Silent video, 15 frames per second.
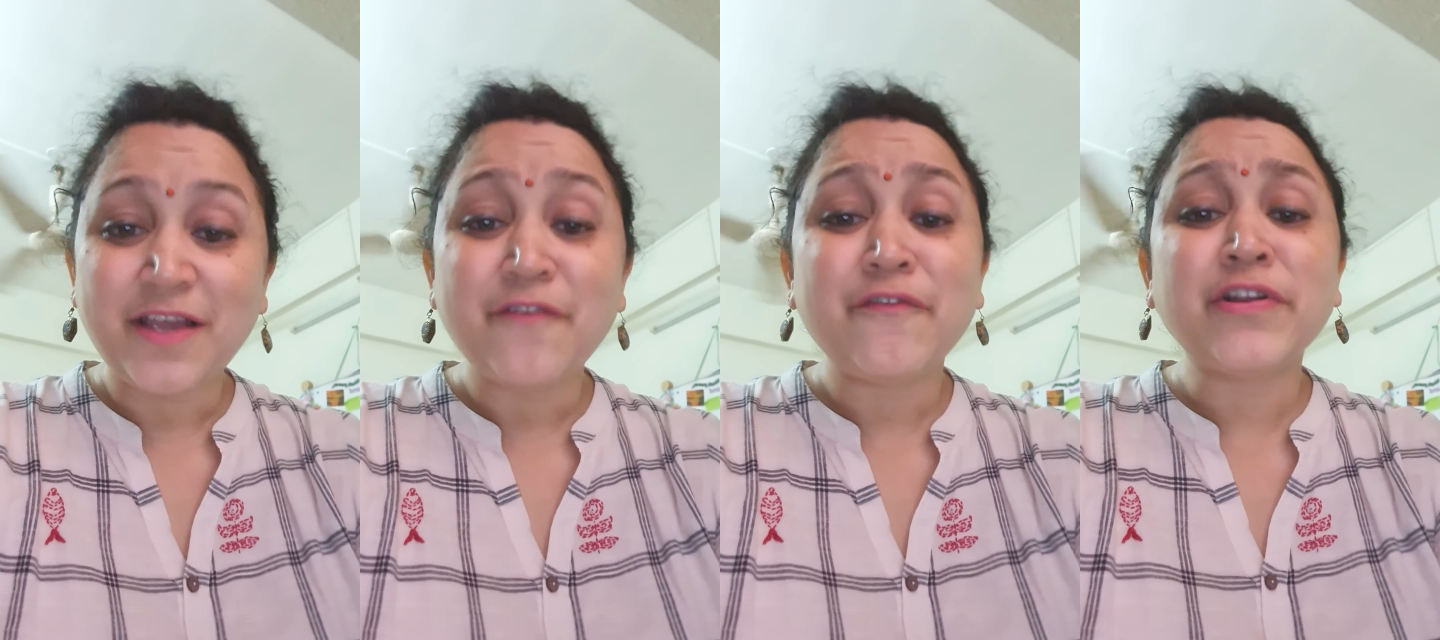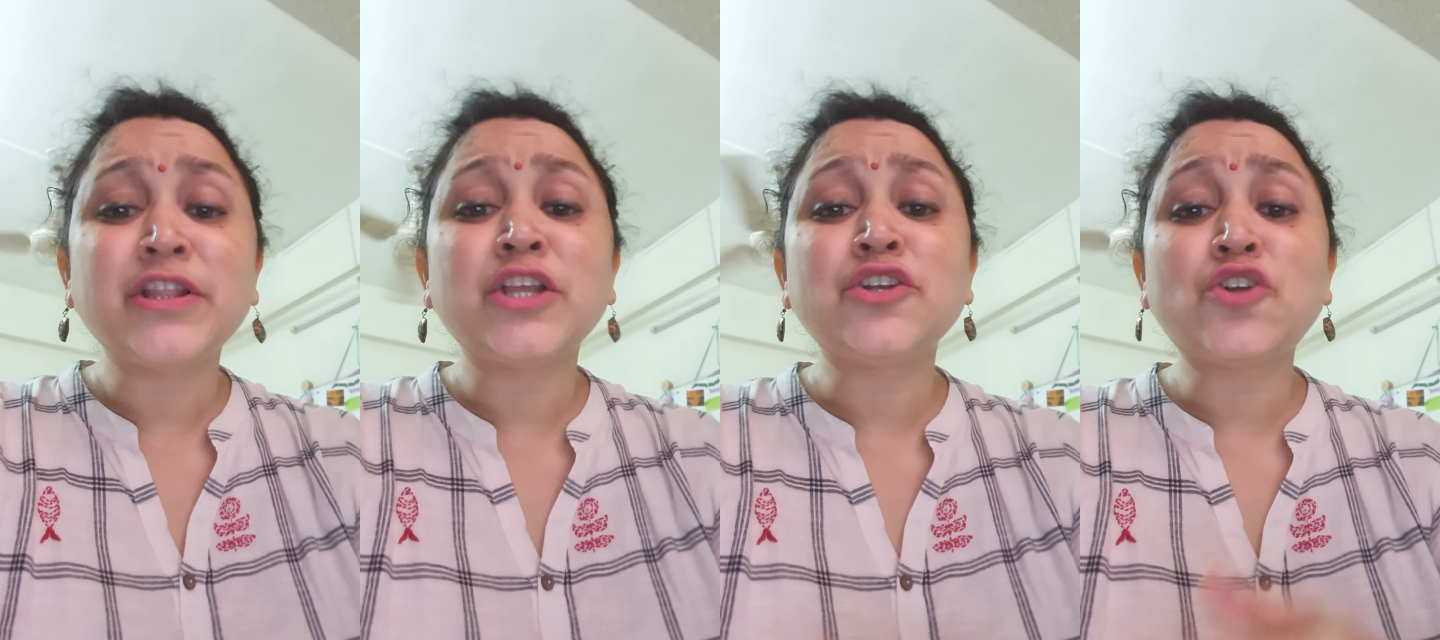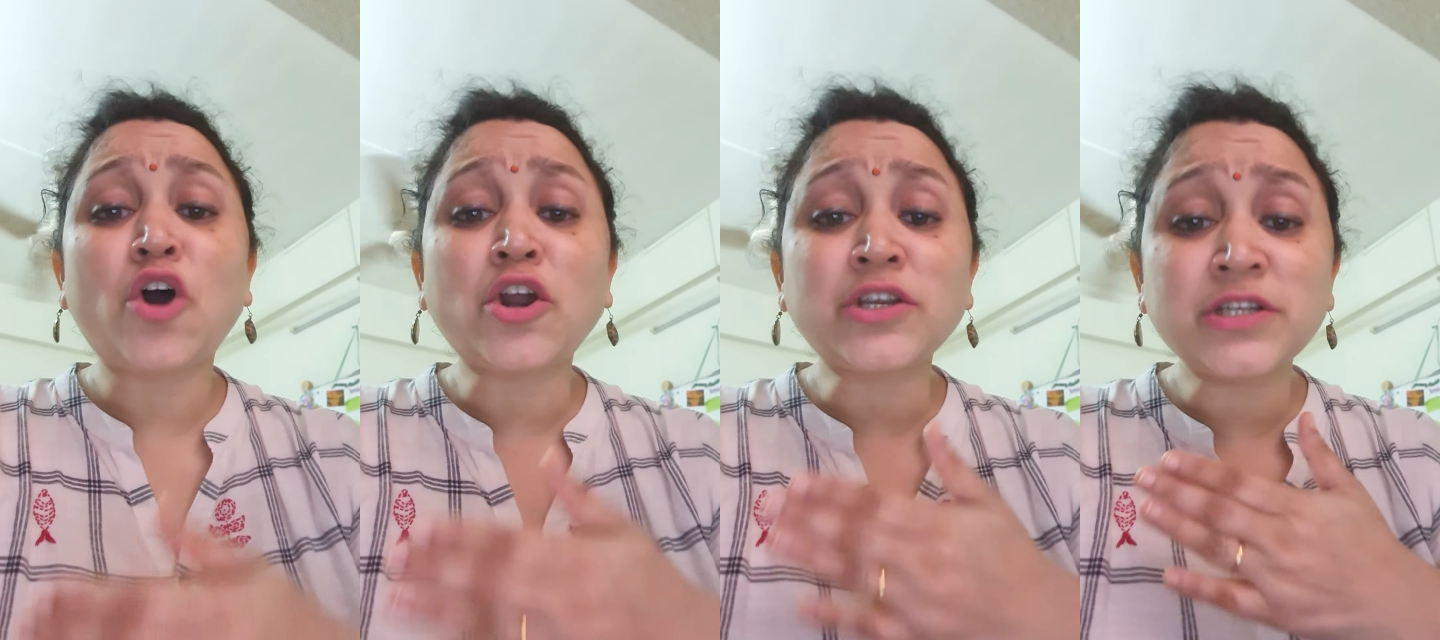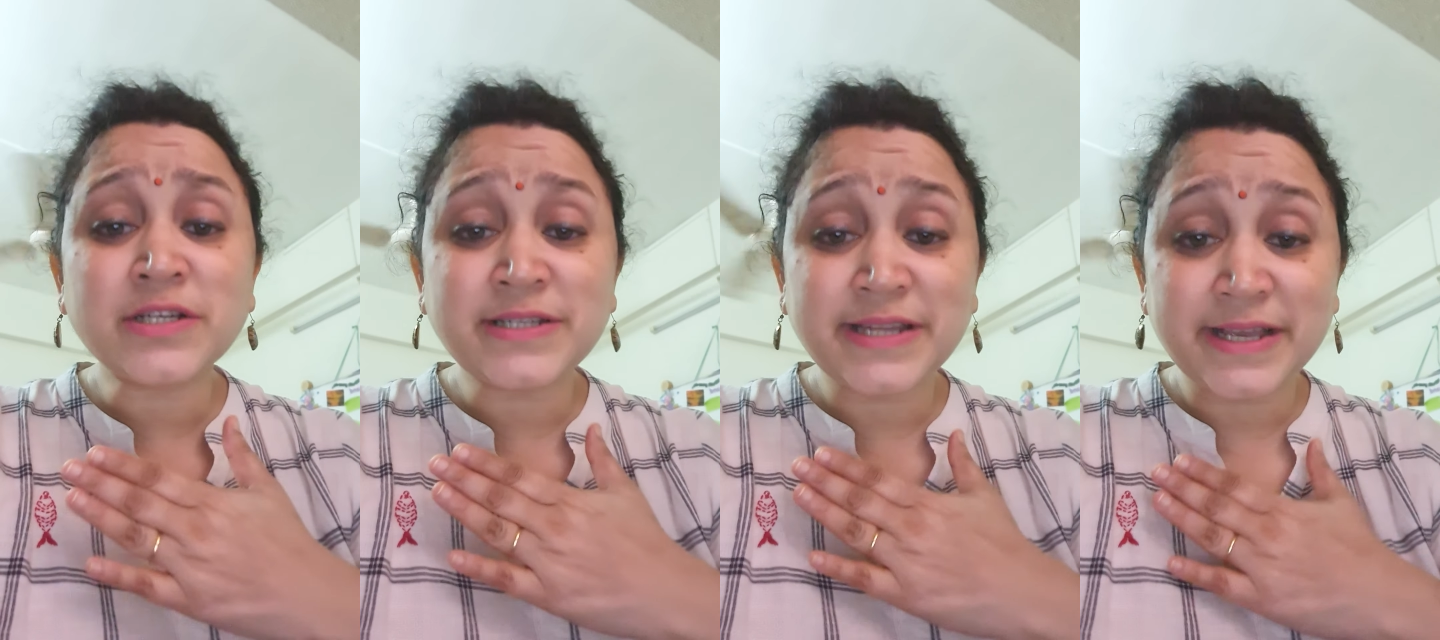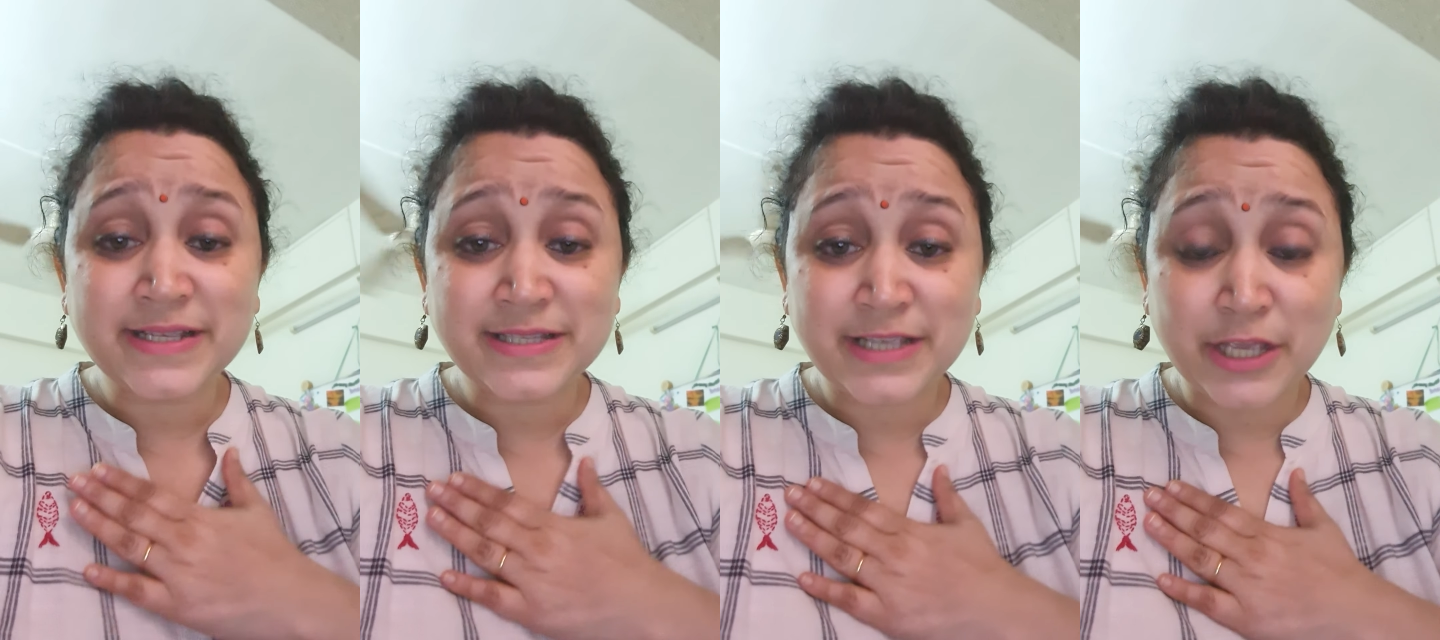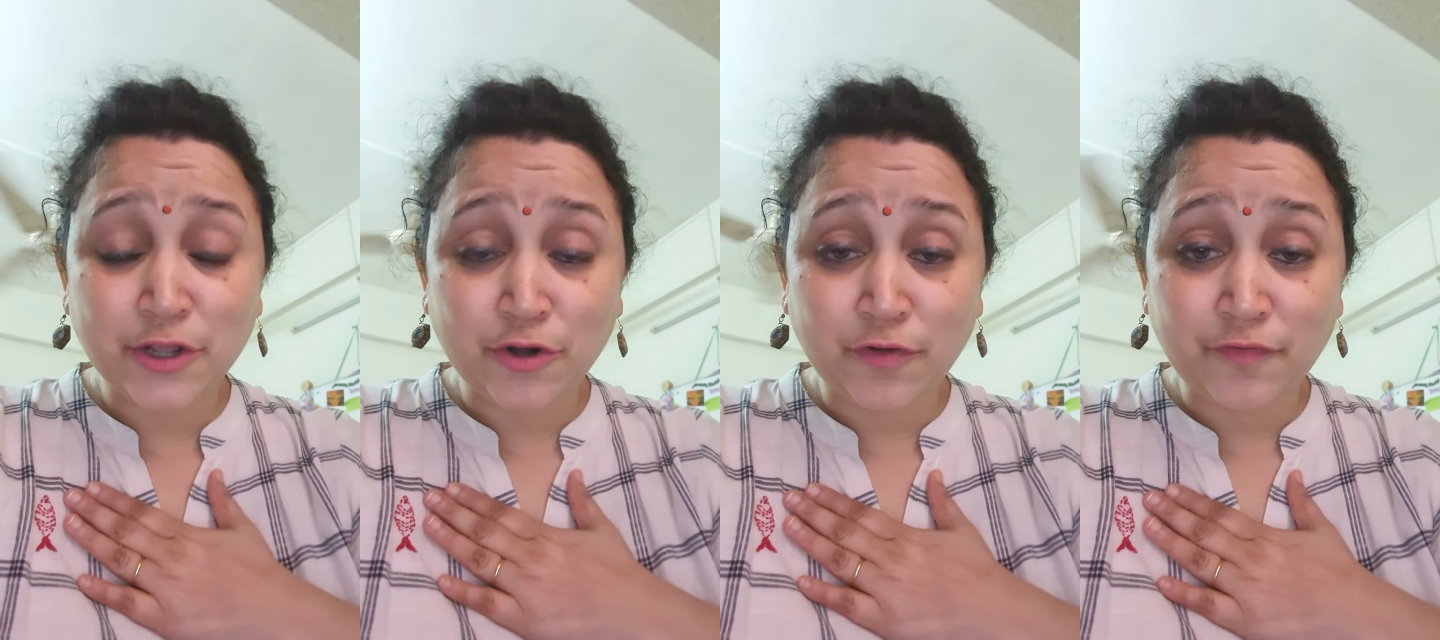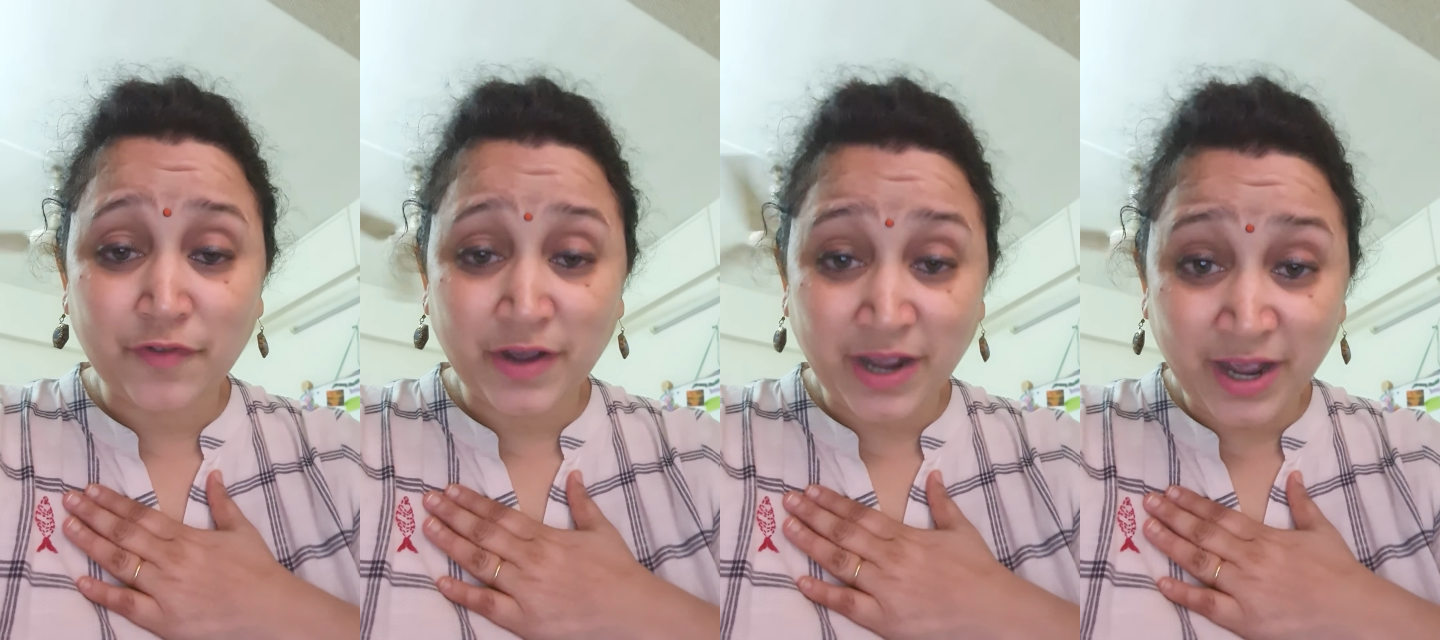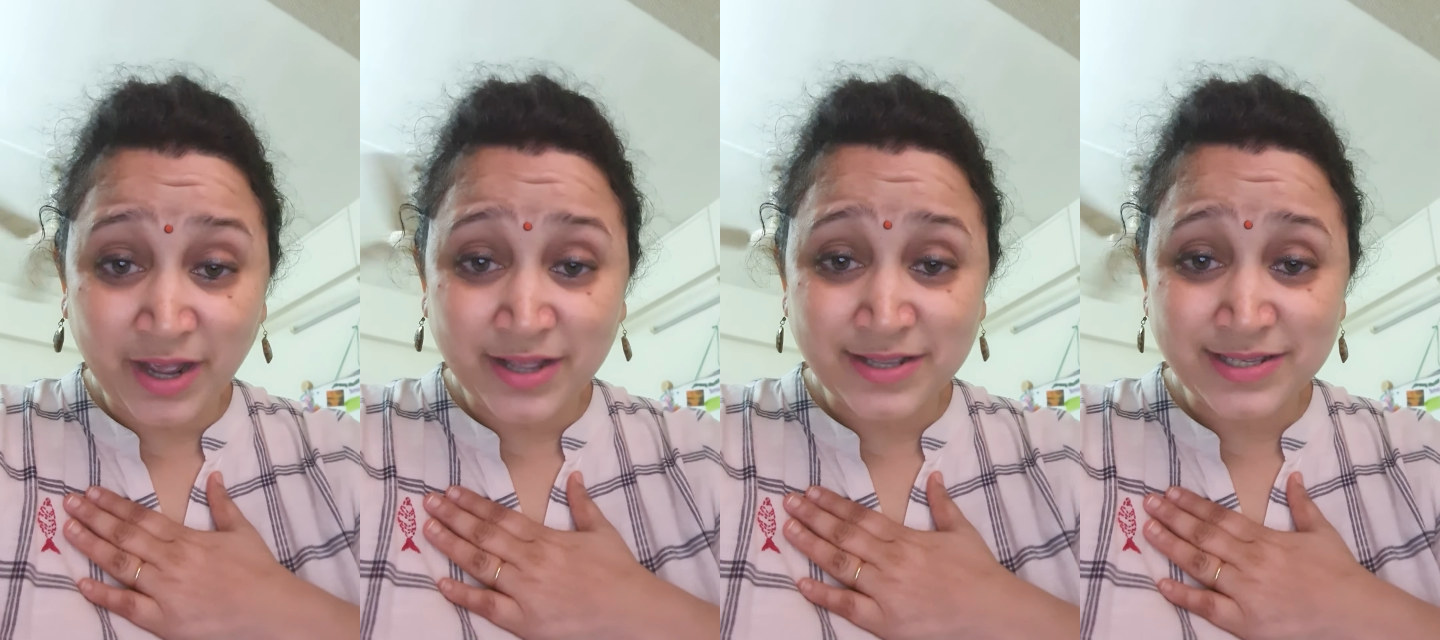when the doctor takes care of
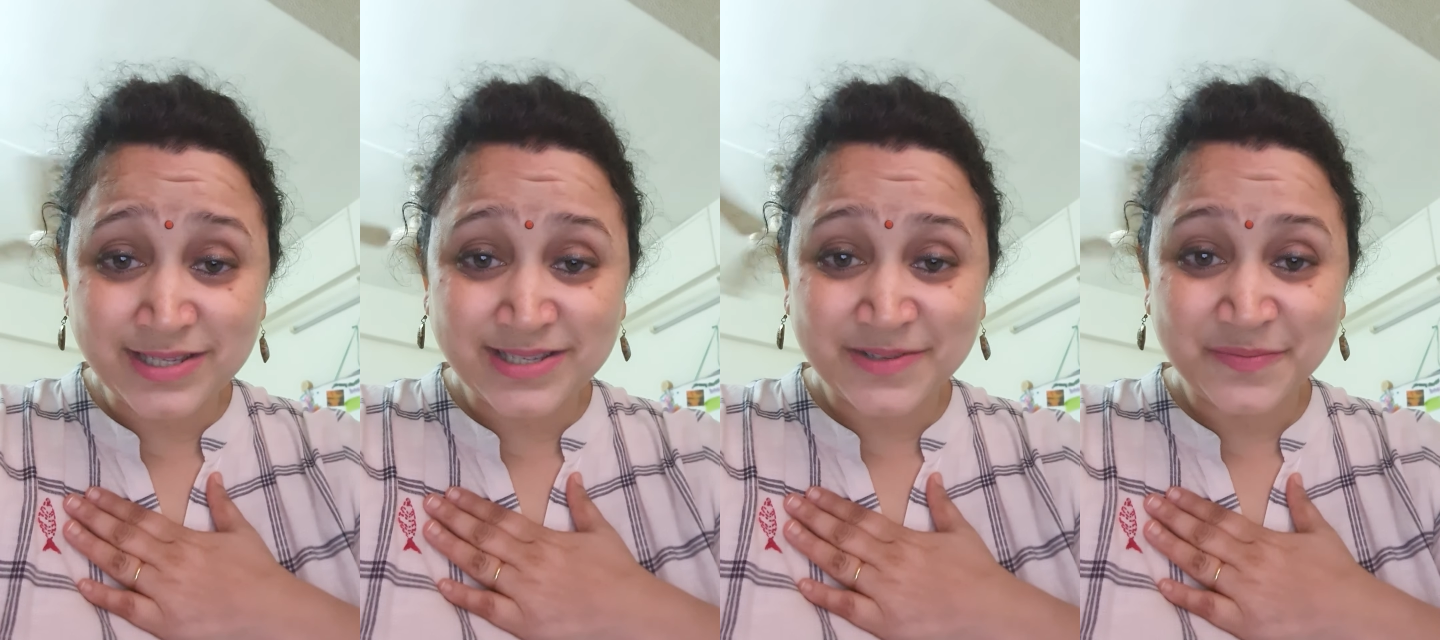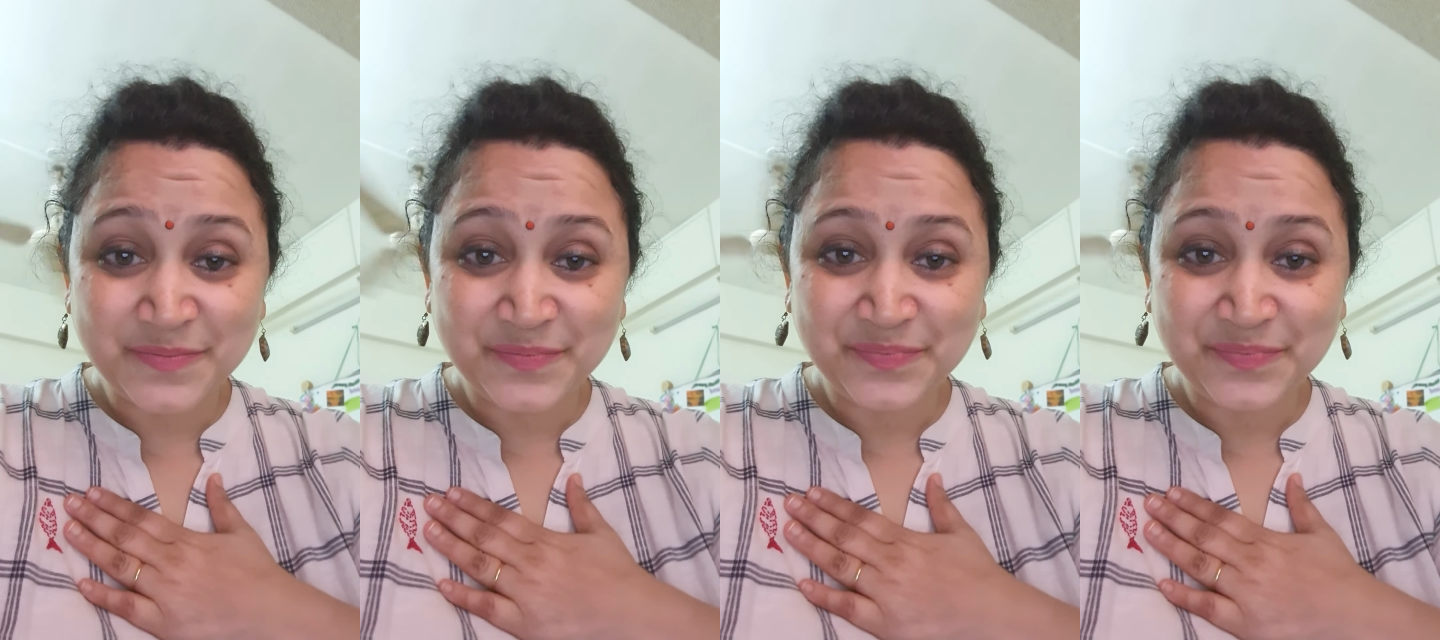us,